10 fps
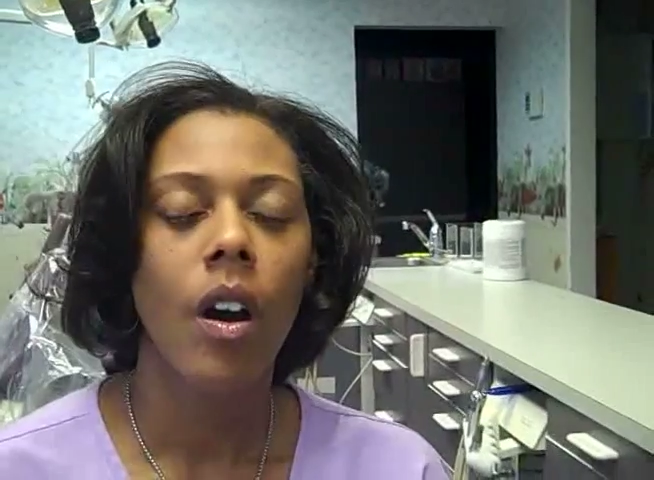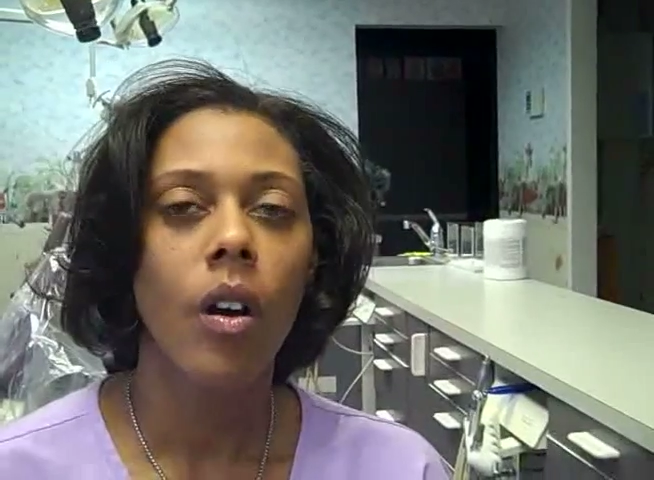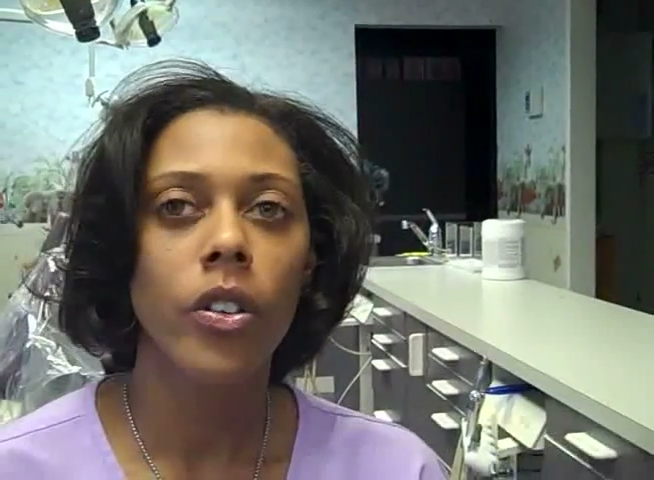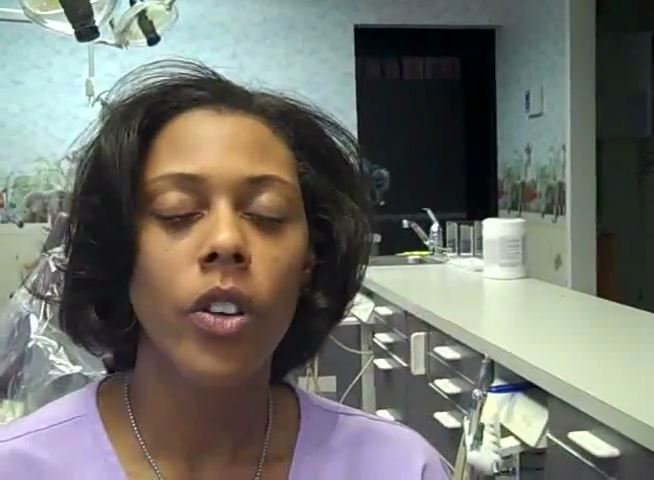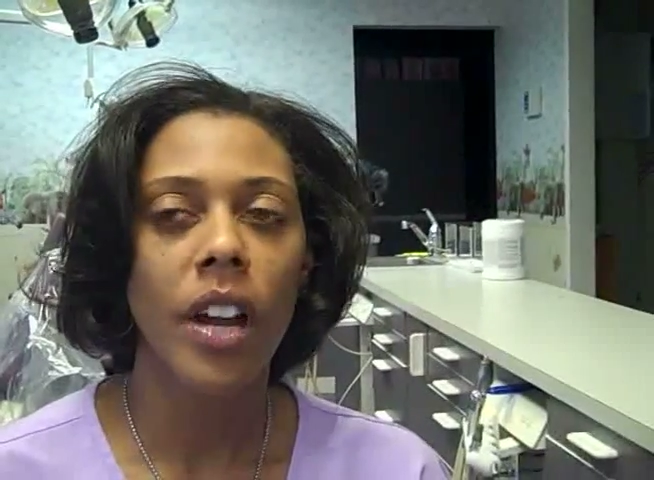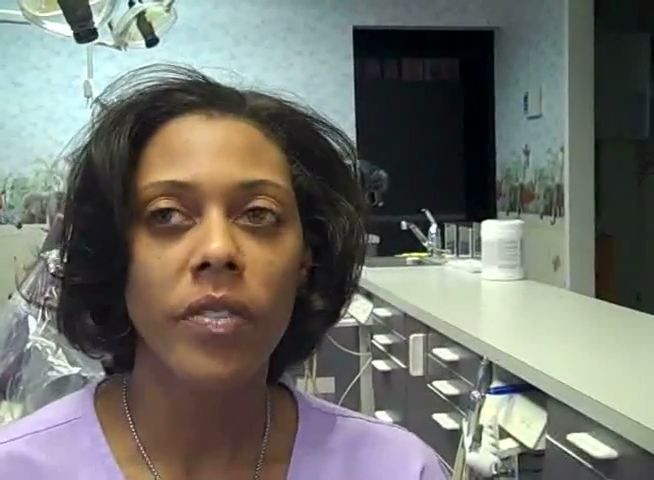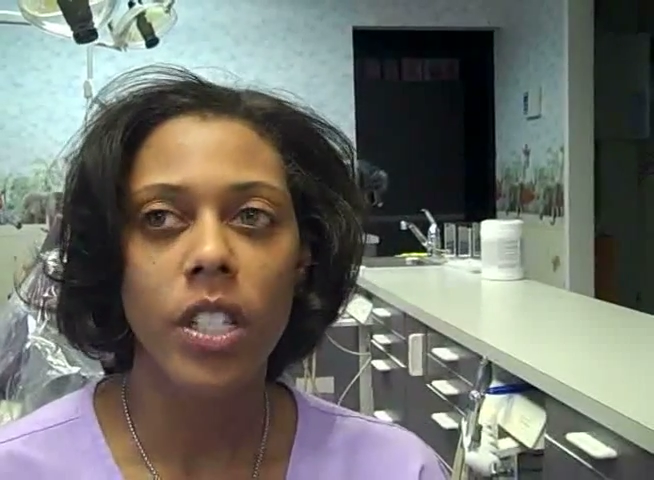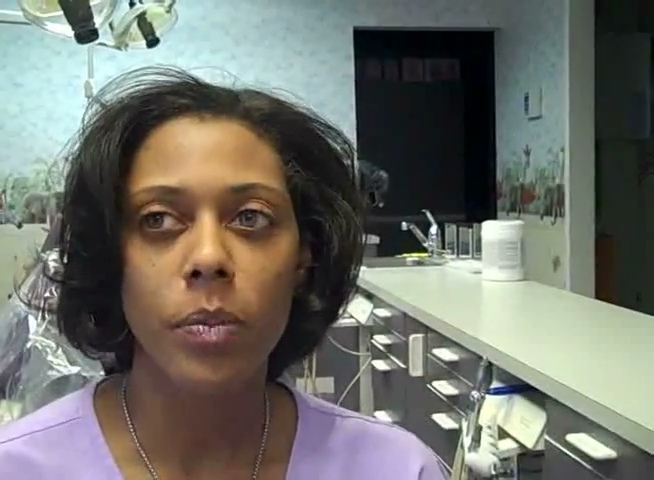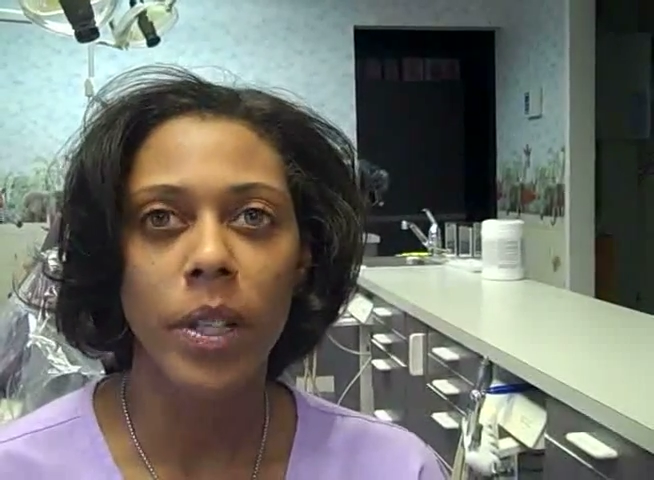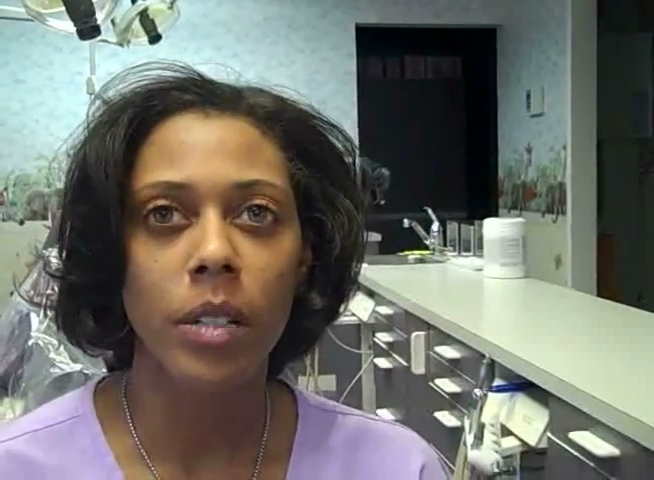Oh, you'll have to
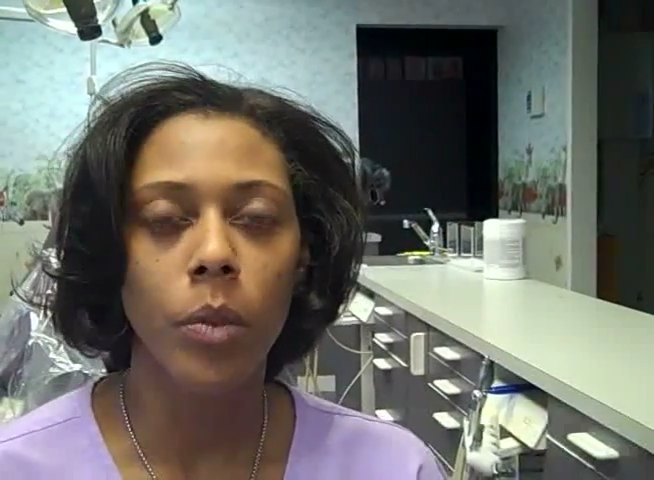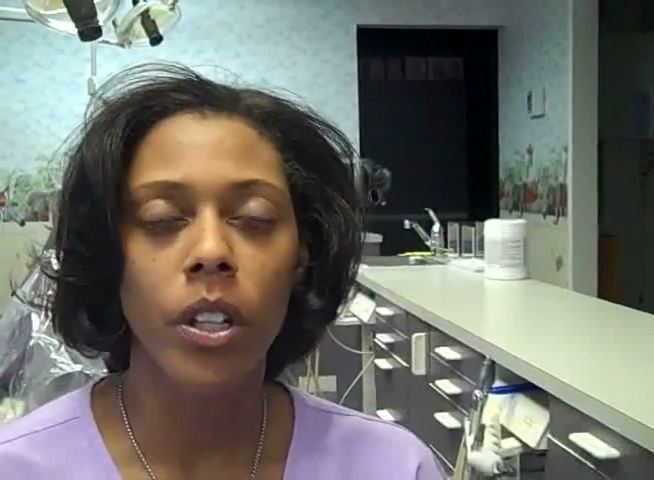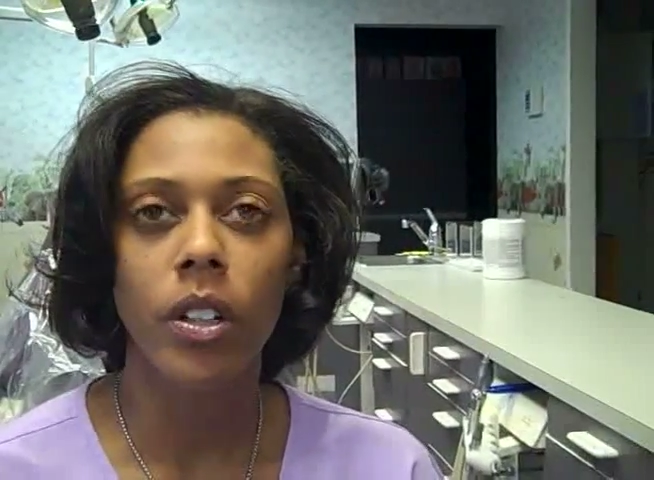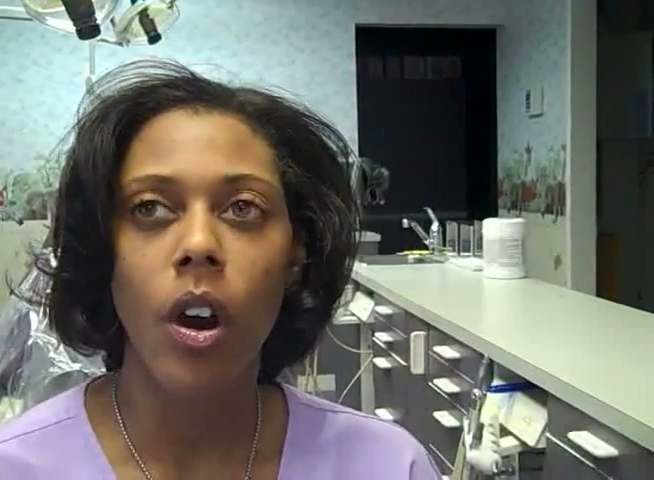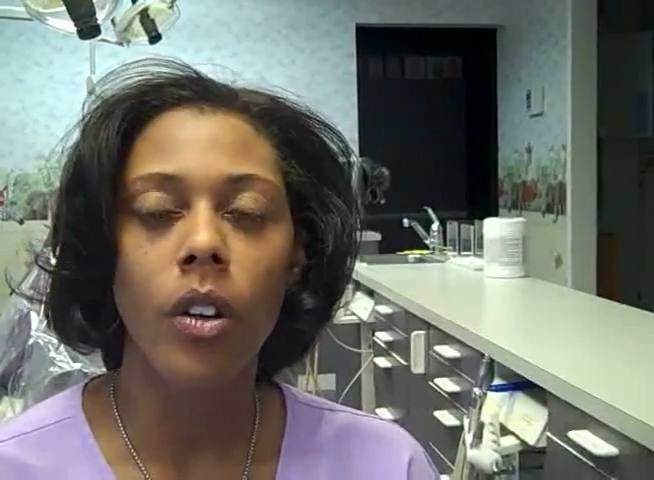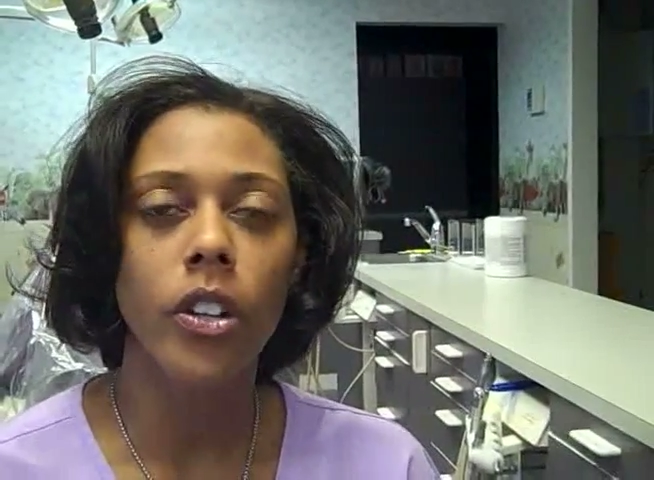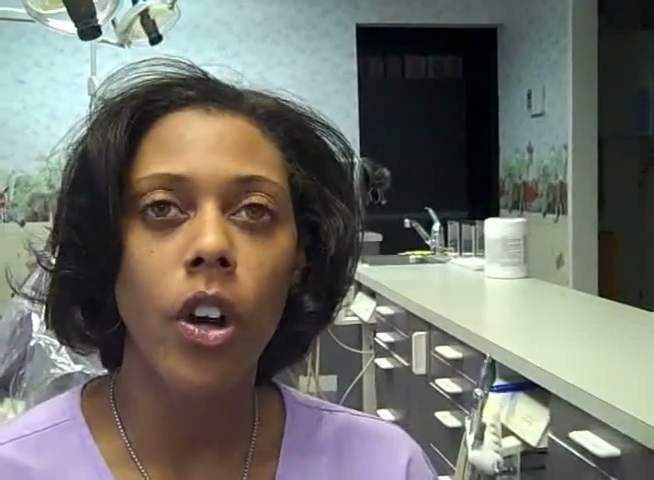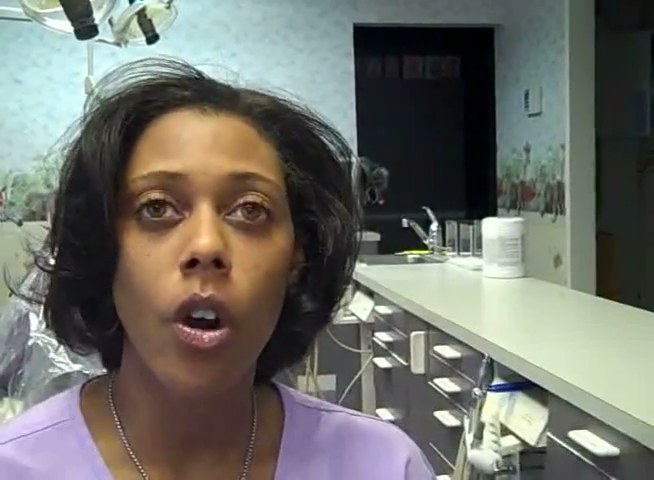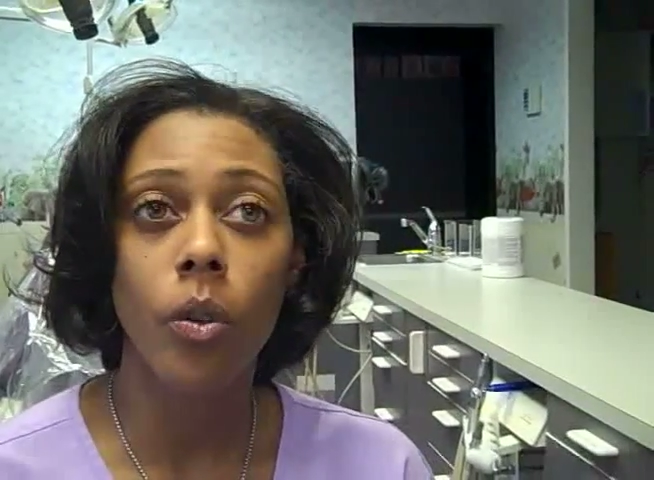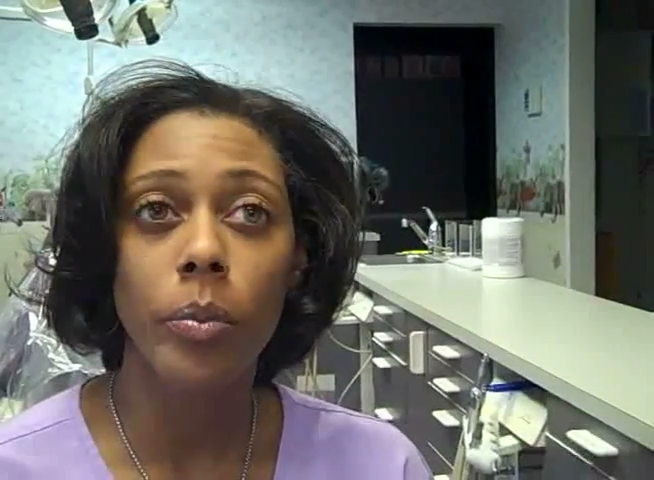spend the money on all your
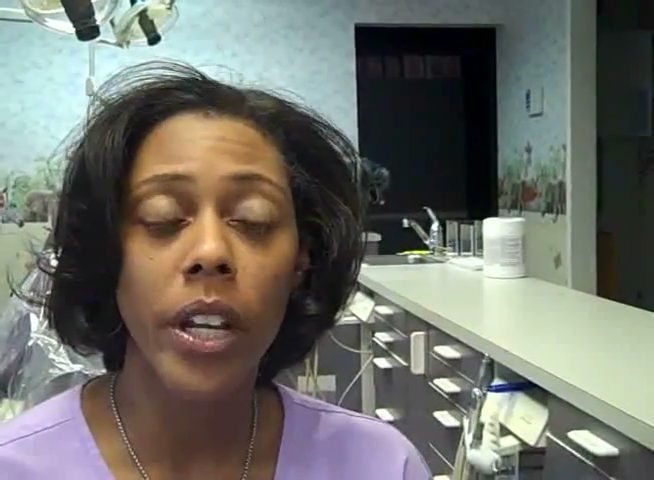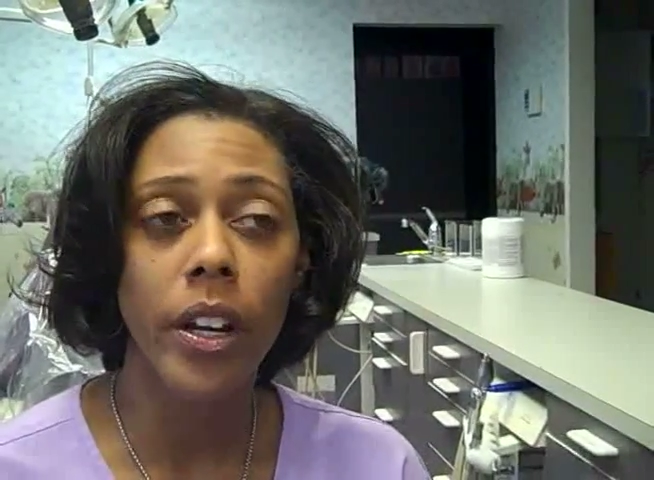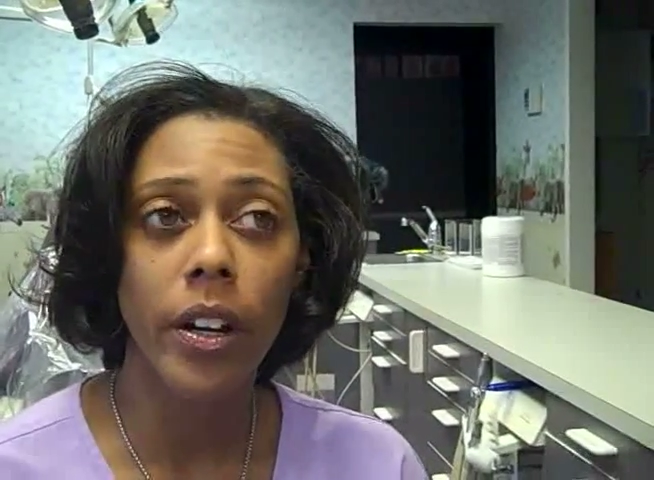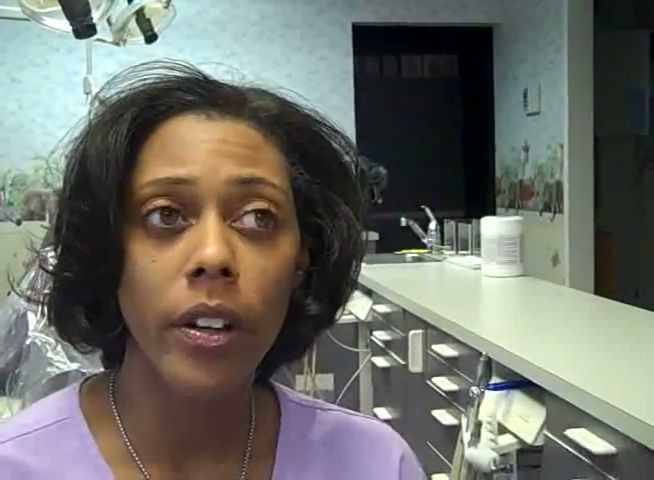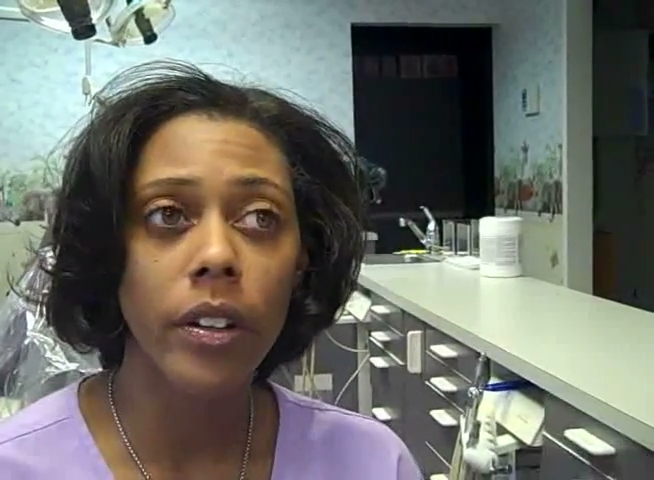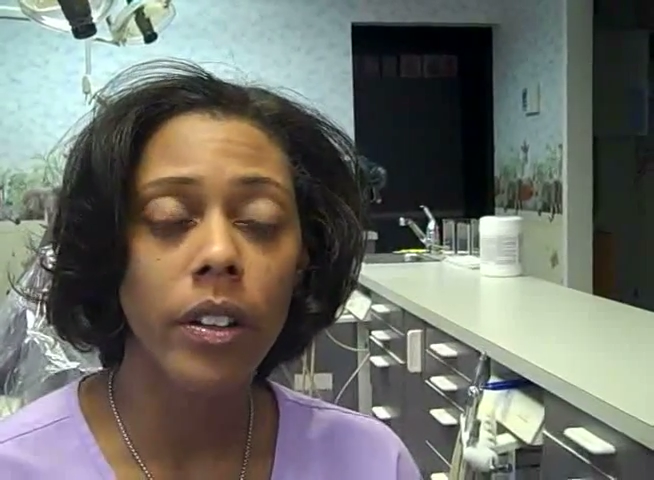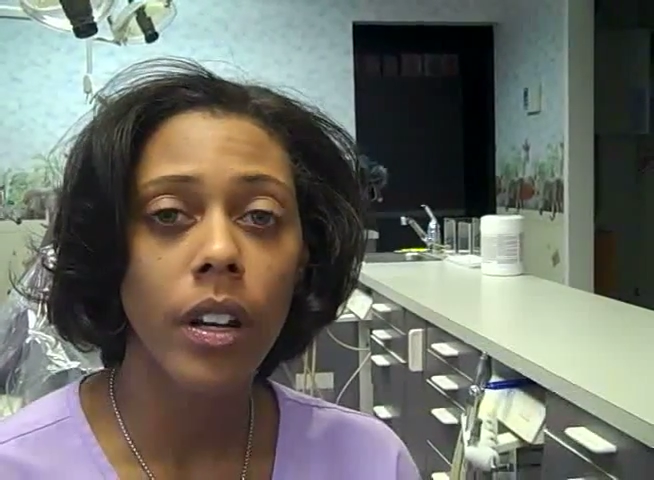home care